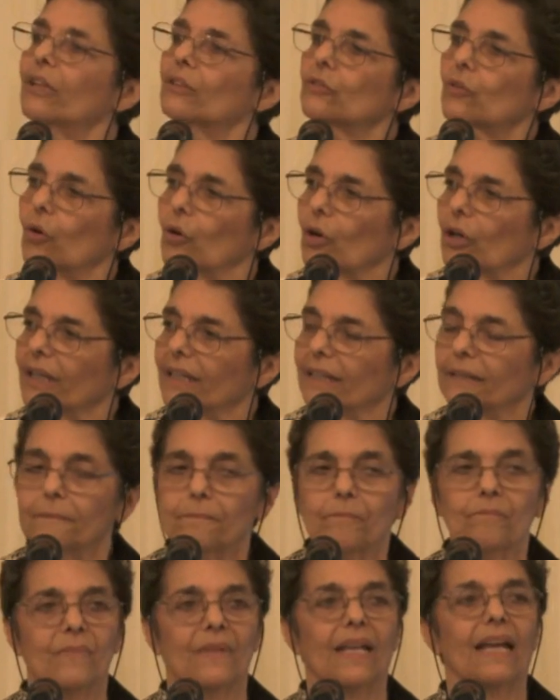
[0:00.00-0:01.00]
are
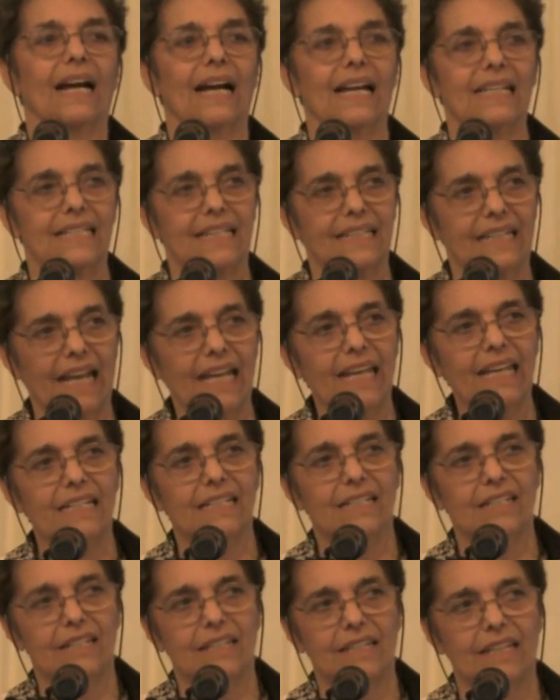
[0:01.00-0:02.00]
talking, as
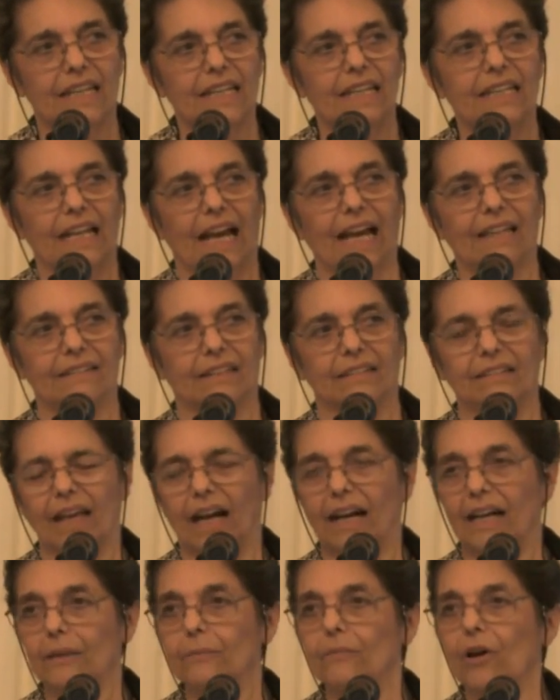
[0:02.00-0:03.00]
Keynes did at the
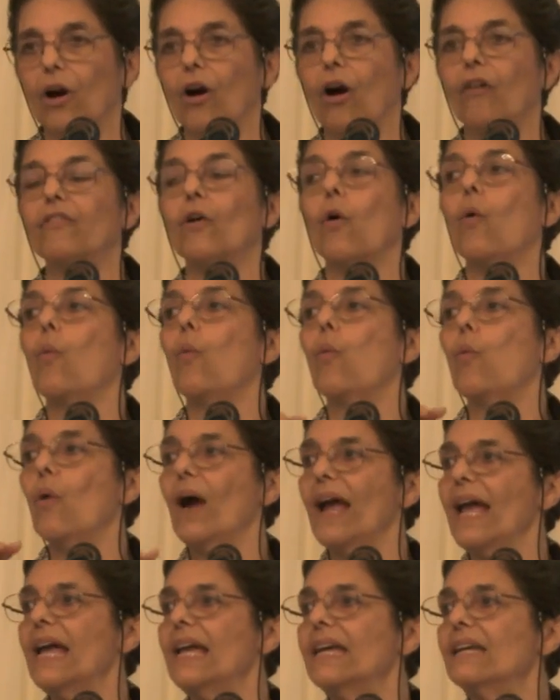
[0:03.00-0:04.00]
time, of a
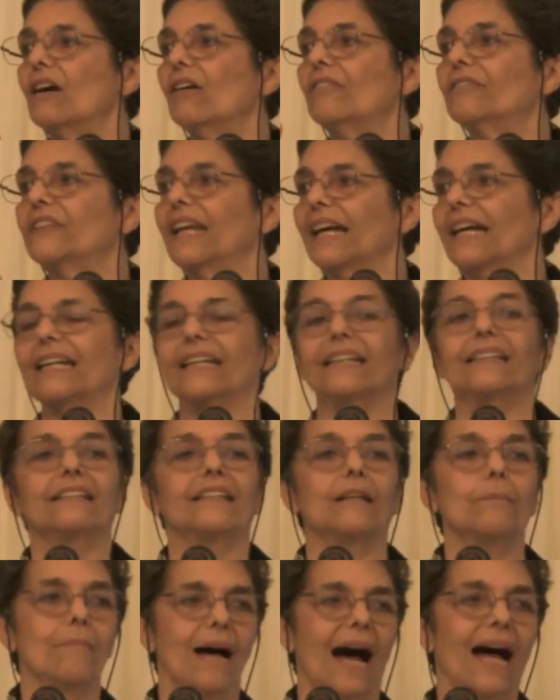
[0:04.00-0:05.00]
way of getting
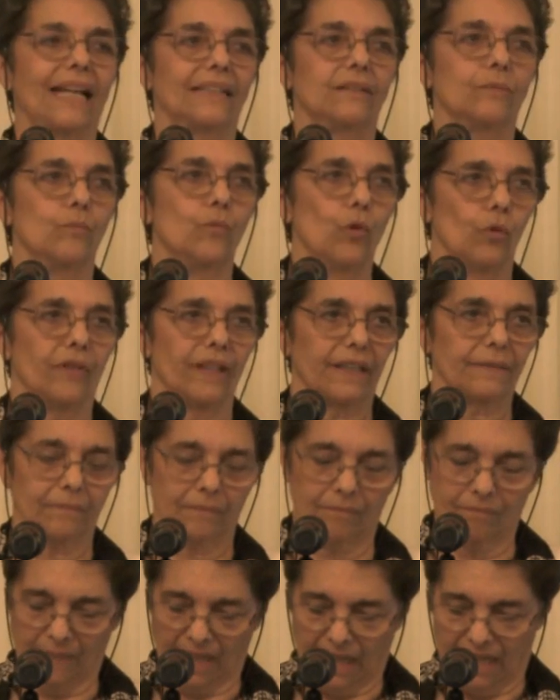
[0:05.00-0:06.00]
demand moving.
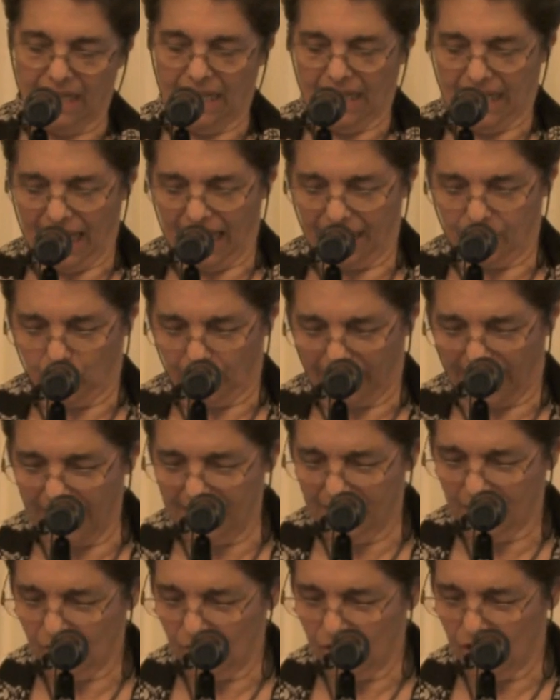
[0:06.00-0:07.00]
And what I
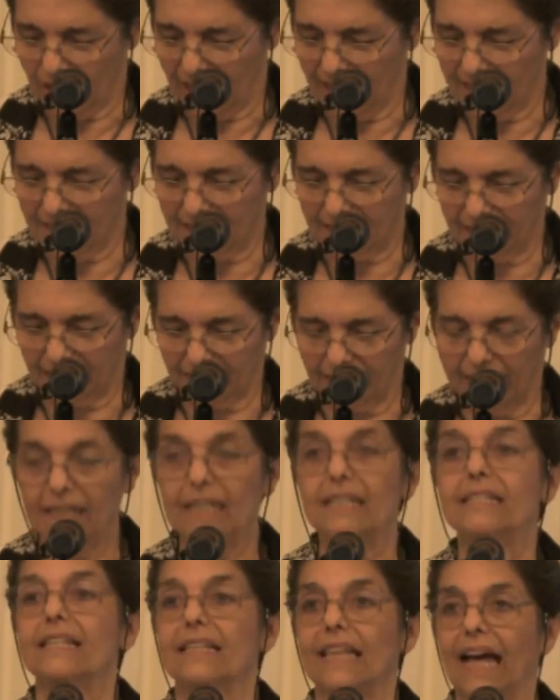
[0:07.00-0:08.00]
suggest
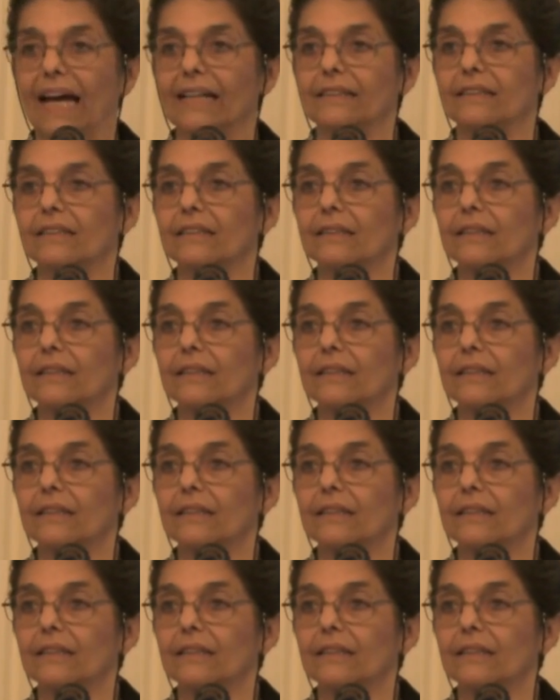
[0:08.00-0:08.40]
is that